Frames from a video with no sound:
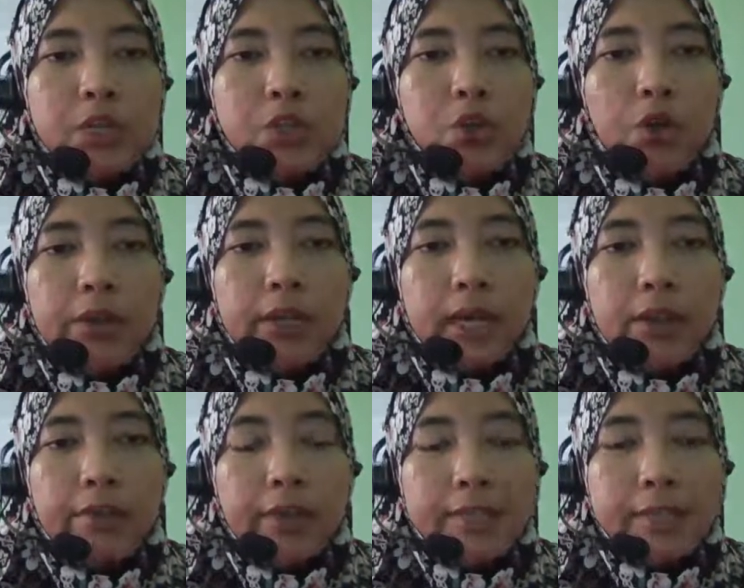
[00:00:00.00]
So on the
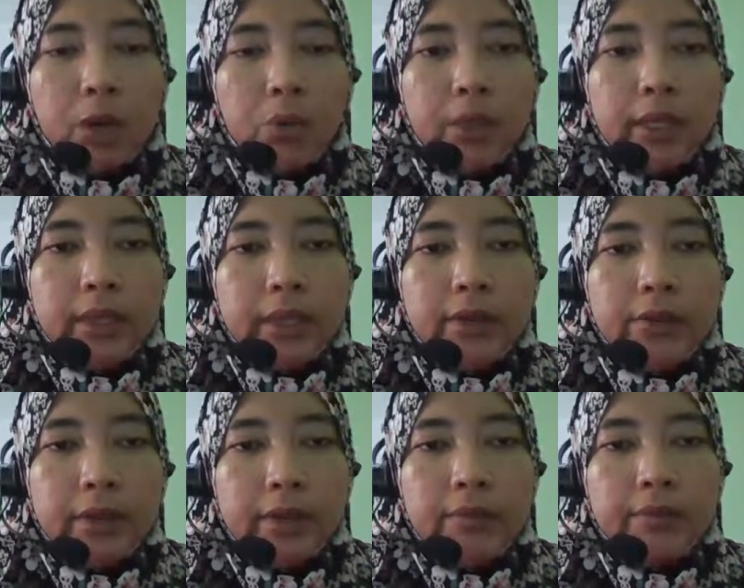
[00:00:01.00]
left hand side we
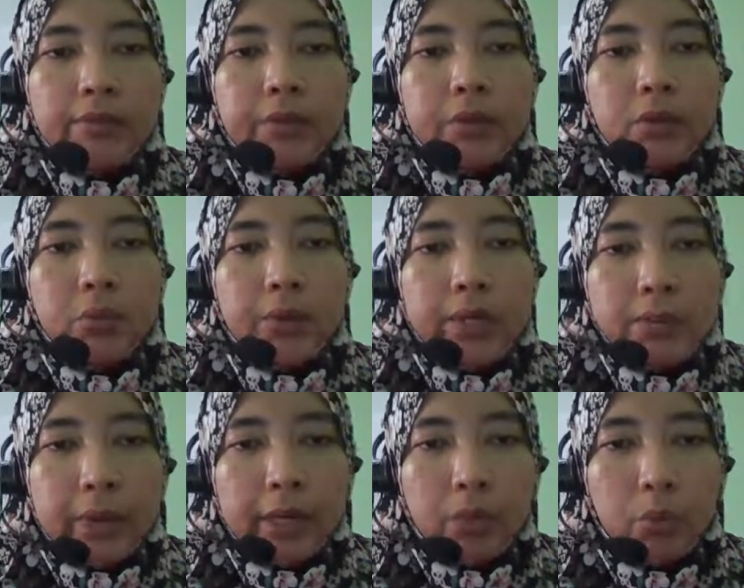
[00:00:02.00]
integrate with
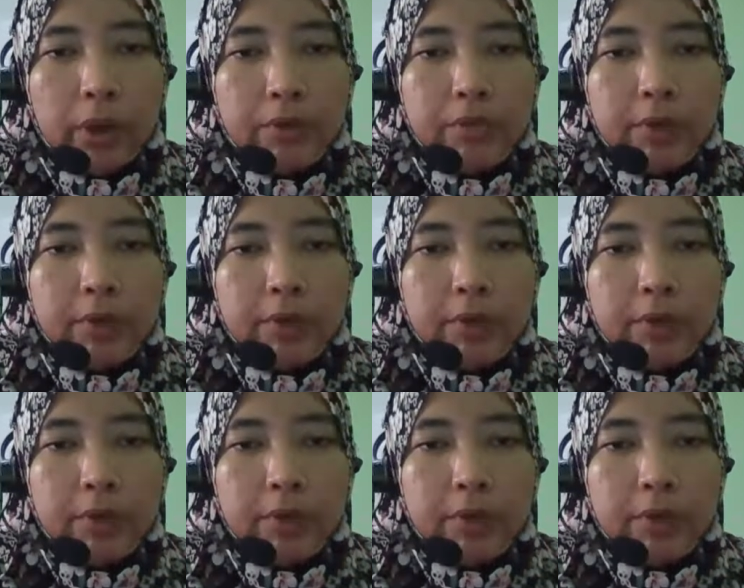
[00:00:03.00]
respect to y